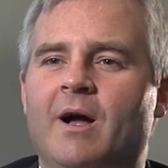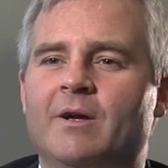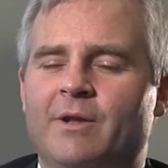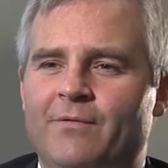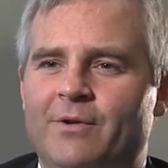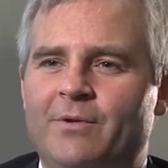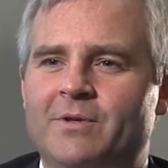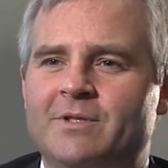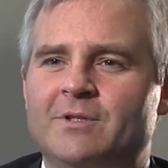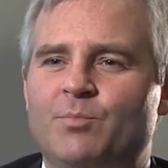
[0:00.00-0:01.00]
Good afternoon,
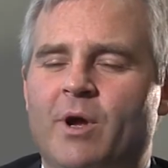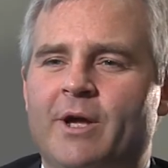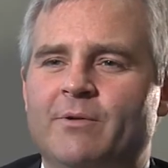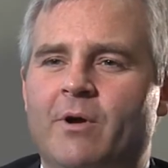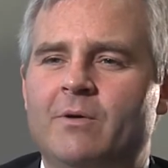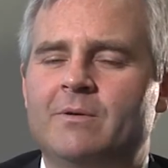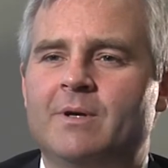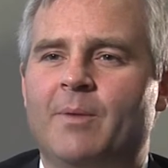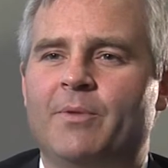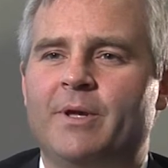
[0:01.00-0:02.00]
this is Brian Rowe.
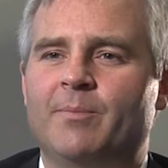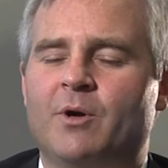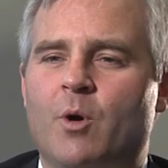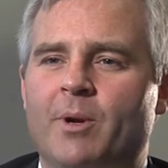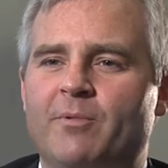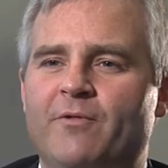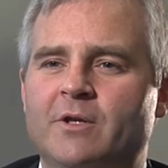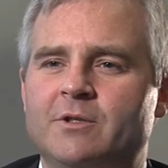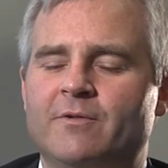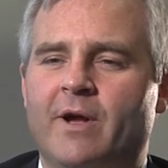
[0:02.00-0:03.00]
I'm the McCormick
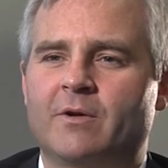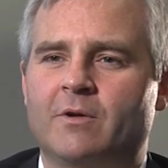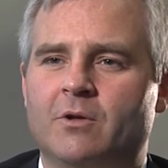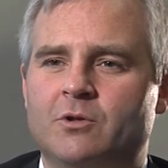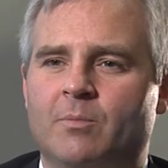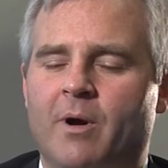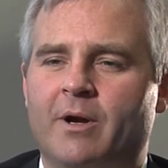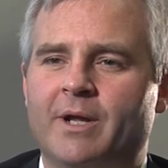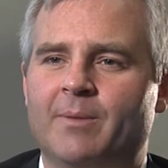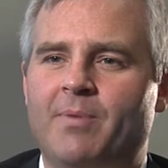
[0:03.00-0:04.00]
Professor of Agricultural
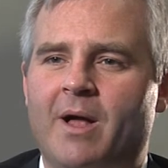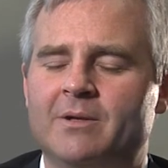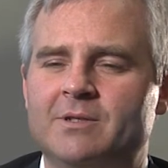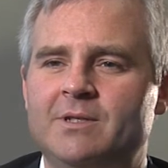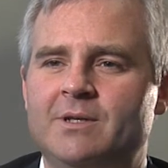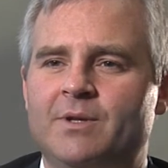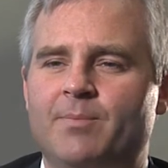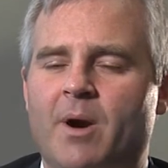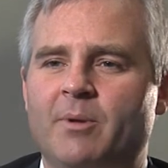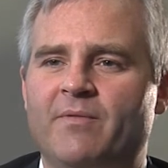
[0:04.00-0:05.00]
Marketing and Policy in the
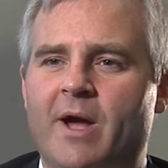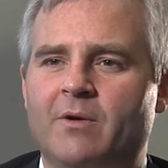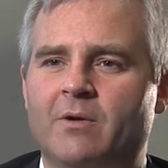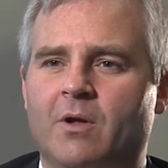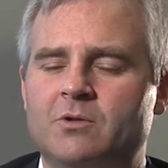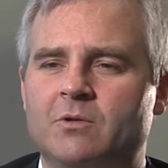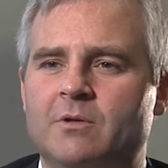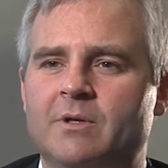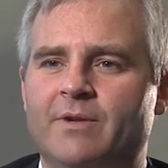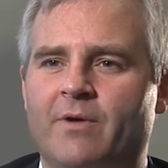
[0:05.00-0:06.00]
Department of
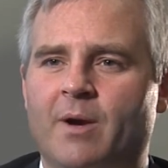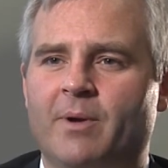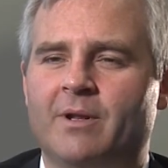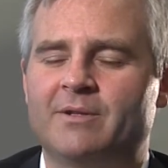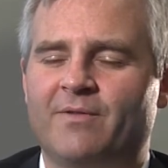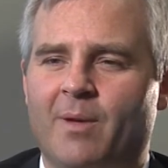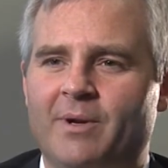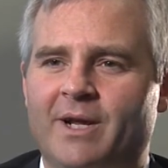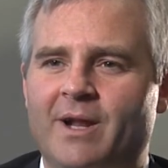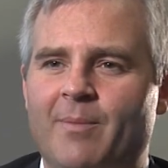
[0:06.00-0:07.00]
Agricultural, Environmental, and
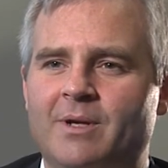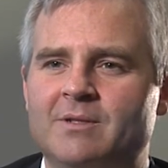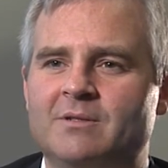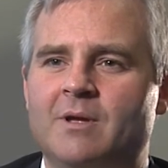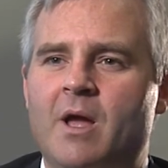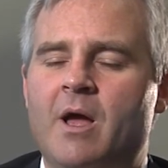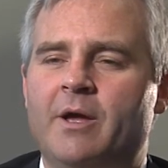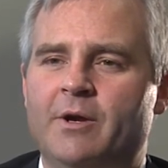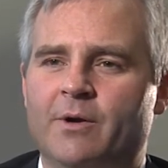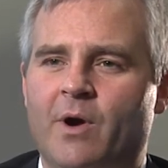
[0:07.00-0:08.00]
Development Economics
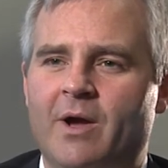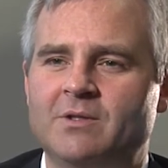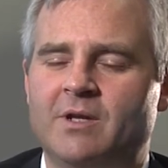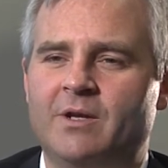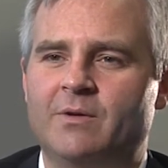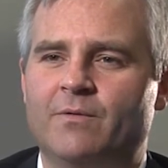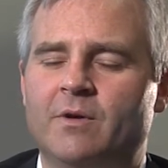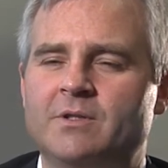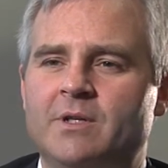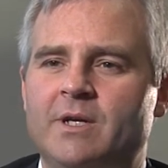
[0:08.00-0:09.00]
here at Ohio State
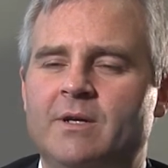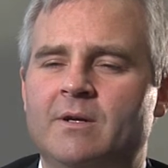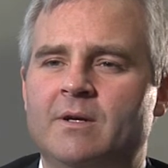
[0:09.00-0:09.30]
University.